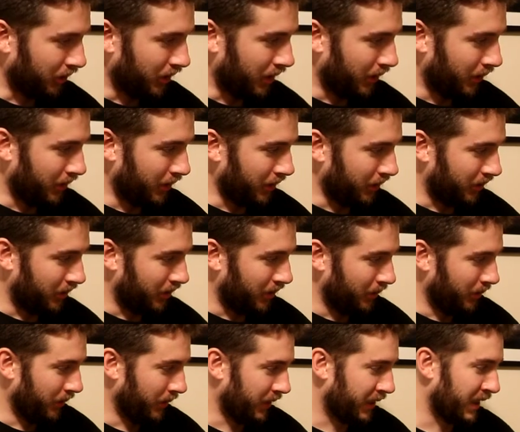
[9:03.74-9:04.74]
so there it is
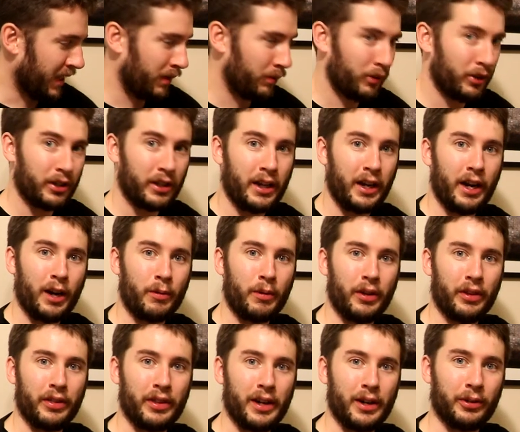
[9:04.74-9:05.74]
the Kenwood KR
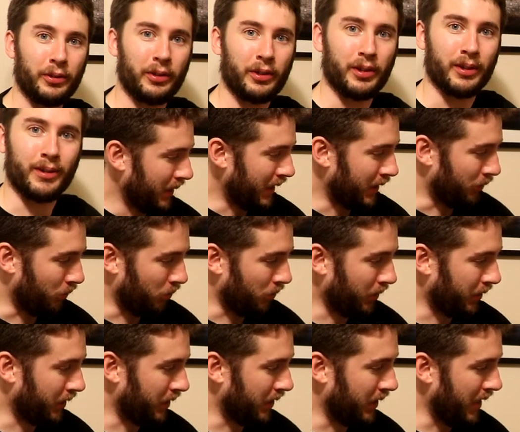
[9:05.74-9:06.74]
1000 it's
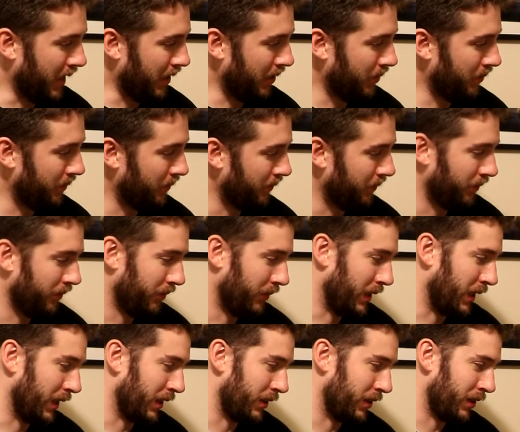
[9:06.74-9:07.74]
working now
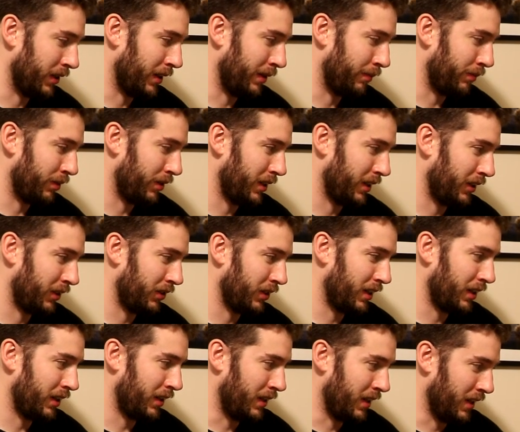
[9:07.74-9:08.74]
and I'm pretty
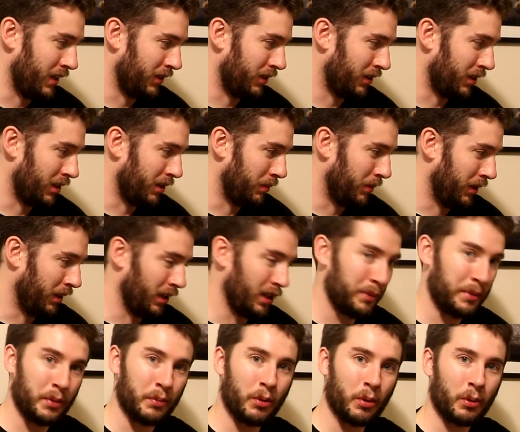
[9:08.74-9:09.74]
excited that it's going to be a
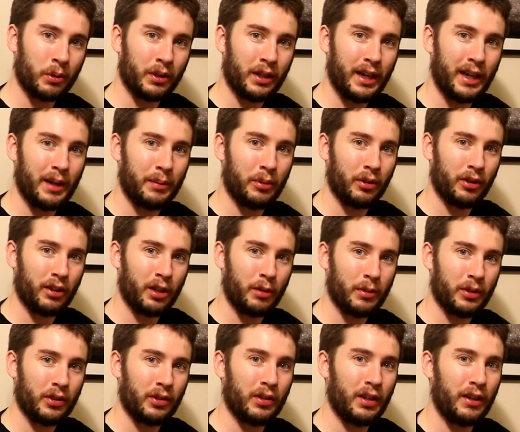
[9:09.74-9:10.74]
little bit more reliable a little
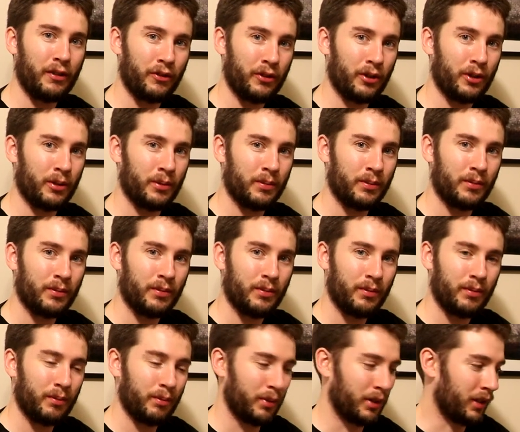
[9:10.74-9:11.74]
bit safer
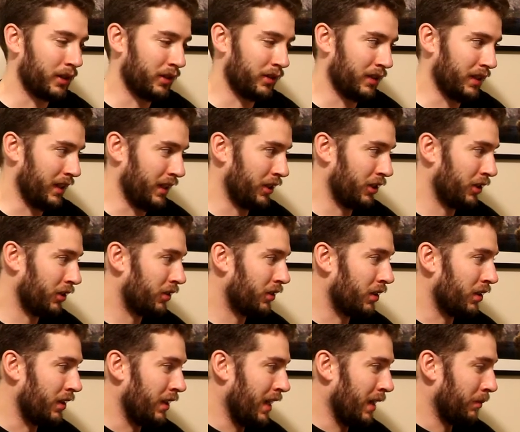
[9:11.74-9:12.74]
because I
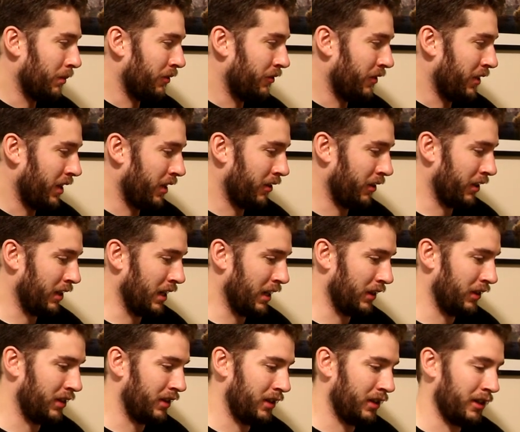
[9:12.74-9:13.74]
adjusted the amplifier and
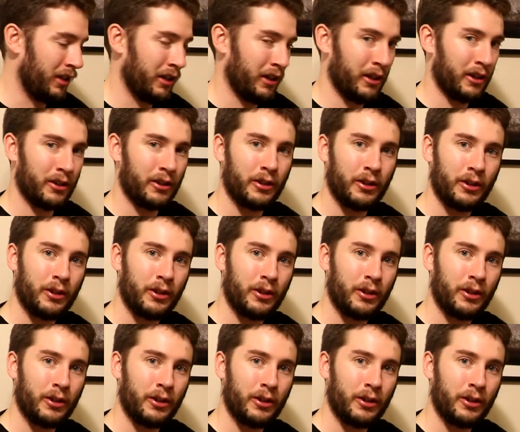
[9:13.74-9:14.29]
got the uh,